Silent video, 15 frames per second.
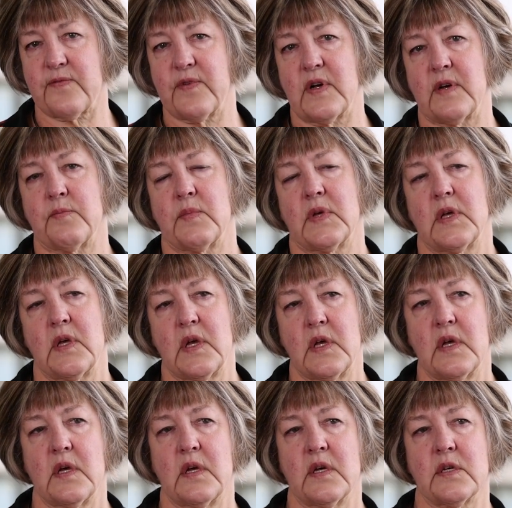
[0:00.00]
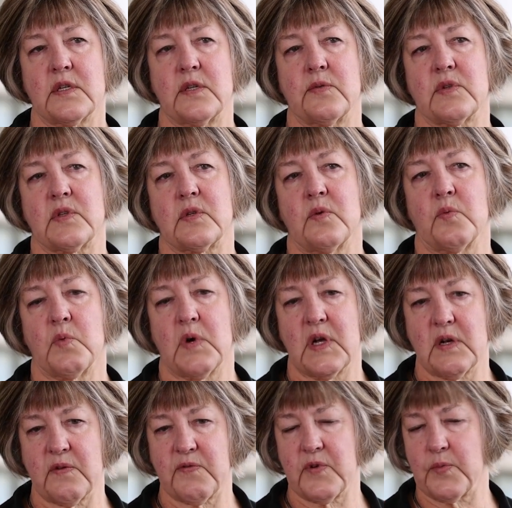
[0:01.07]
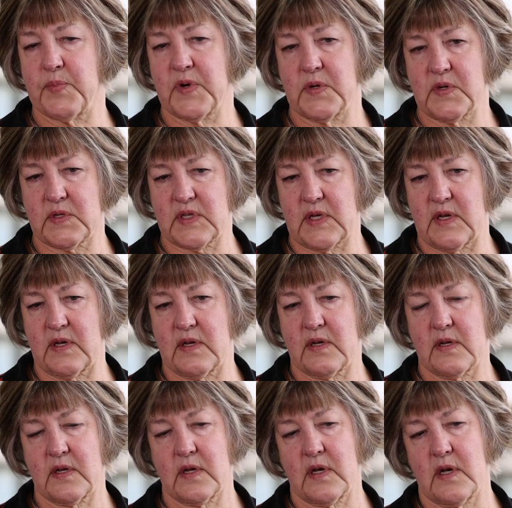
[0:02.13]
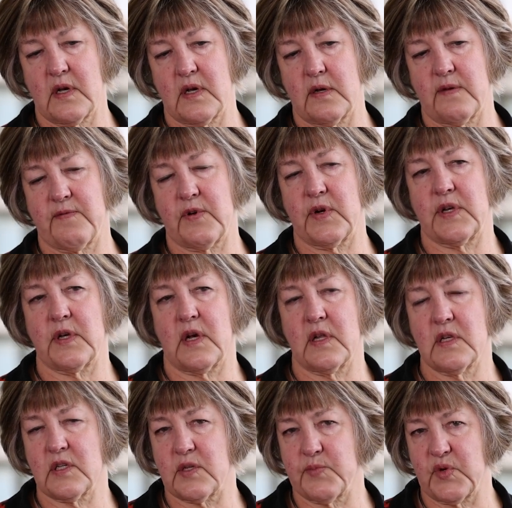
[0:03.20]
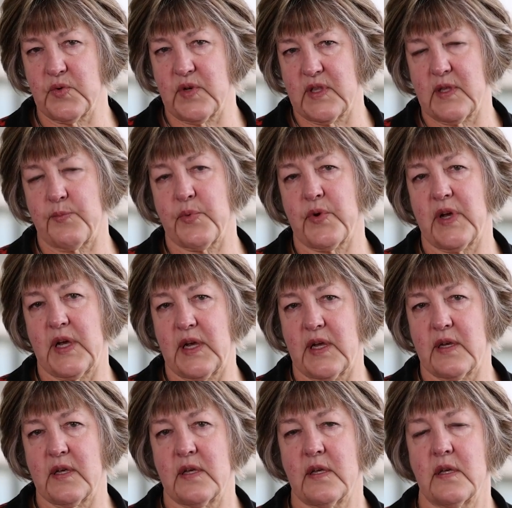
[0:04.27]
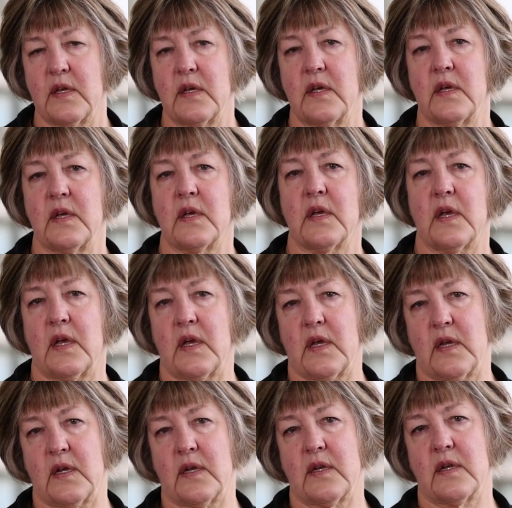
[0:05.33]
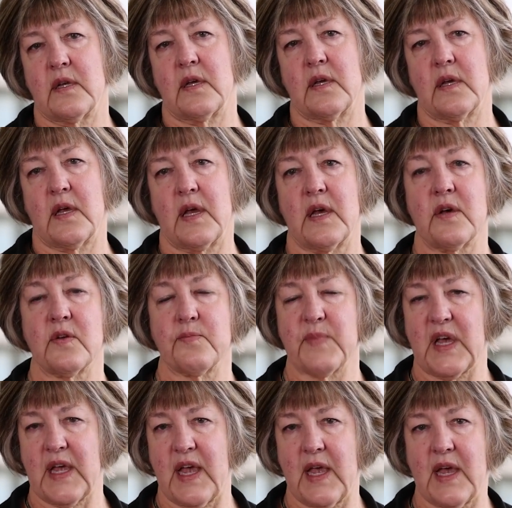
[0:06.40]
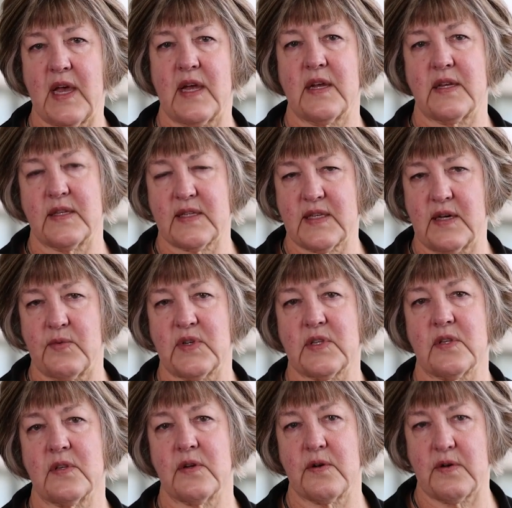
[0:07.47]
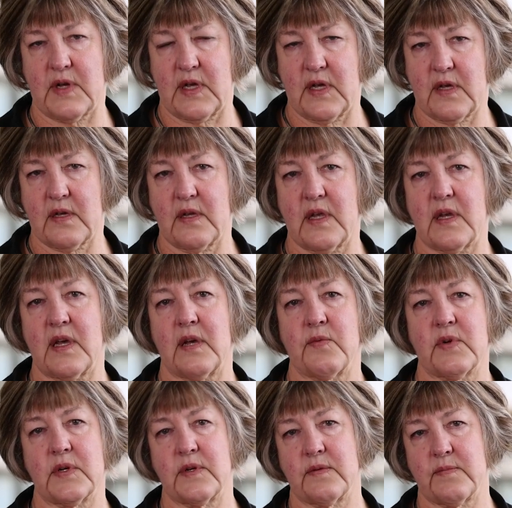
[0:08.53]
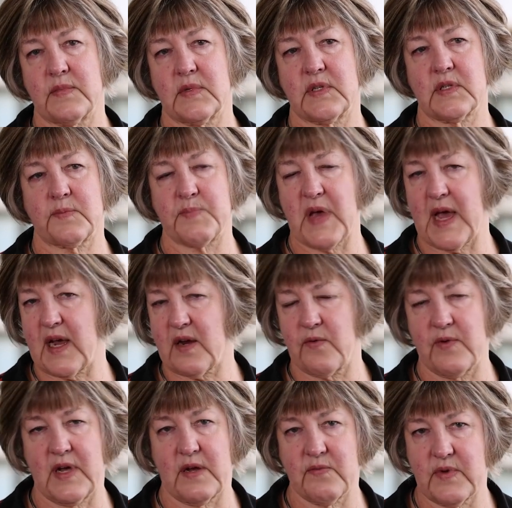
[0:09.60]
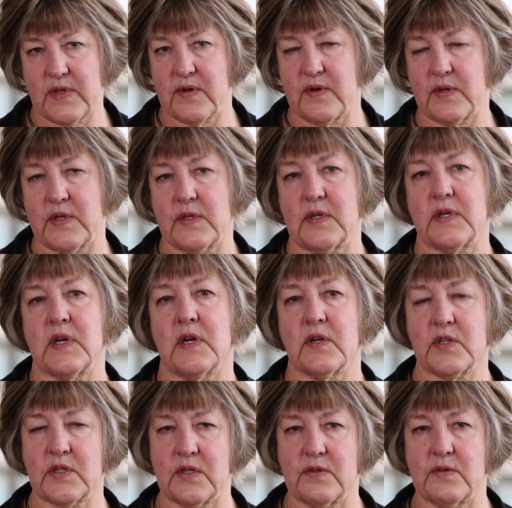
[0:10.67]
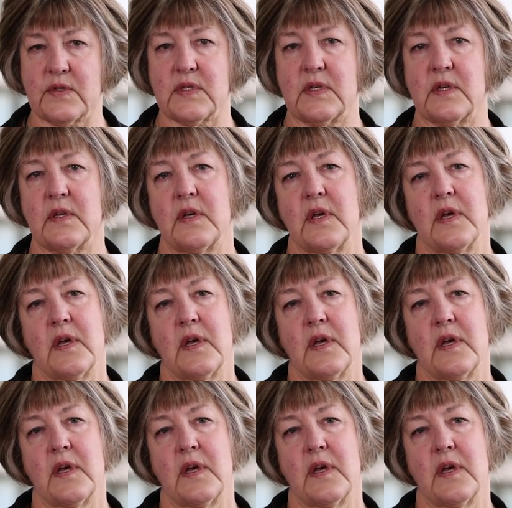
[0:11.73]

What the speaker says: from. She was a wonderful person, very knowledgeable on the breed, and held my hand as I was learning. And I would just pack around with her to the dog shows, and